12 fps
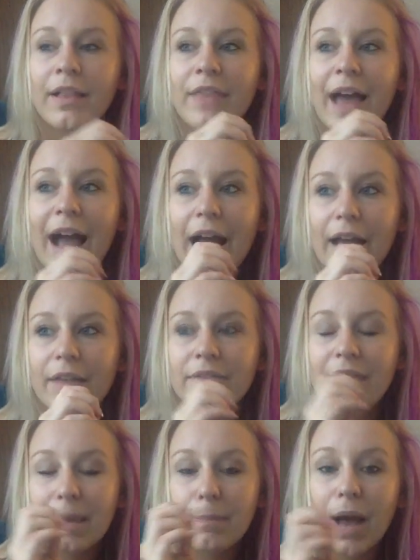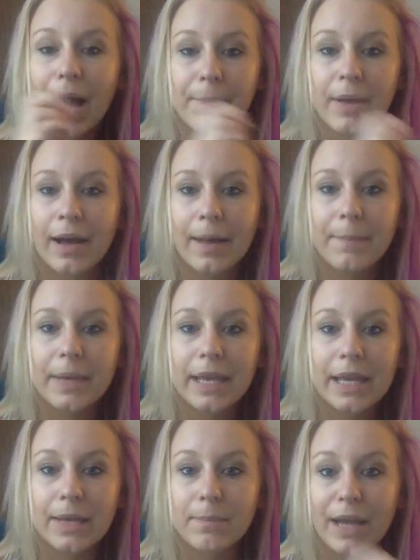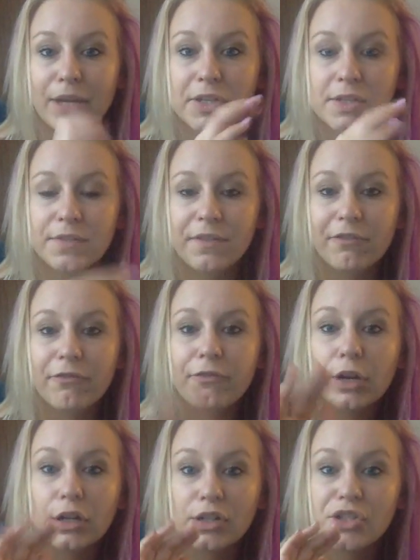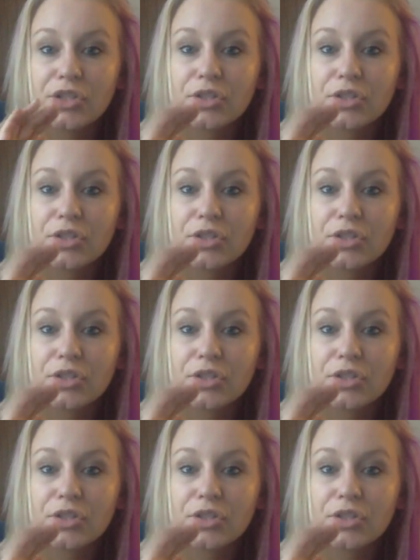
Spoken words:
that they pop up in my newsfeed first.